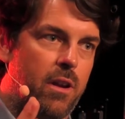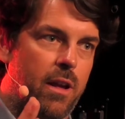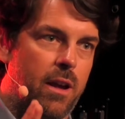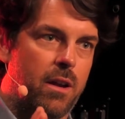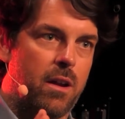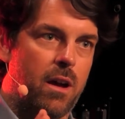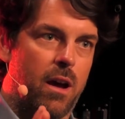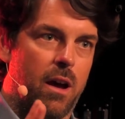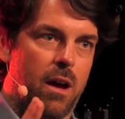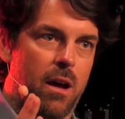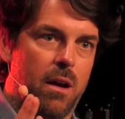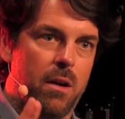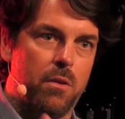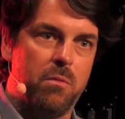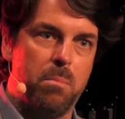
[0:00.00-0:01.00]
it
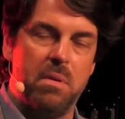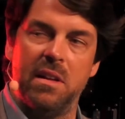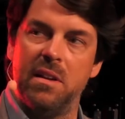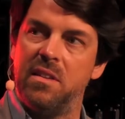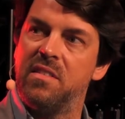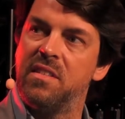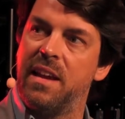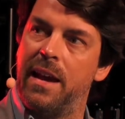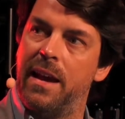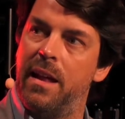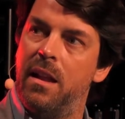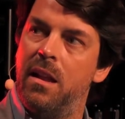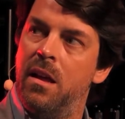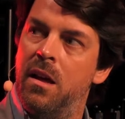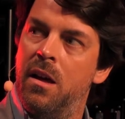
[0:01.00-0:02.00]
was Build and Scale.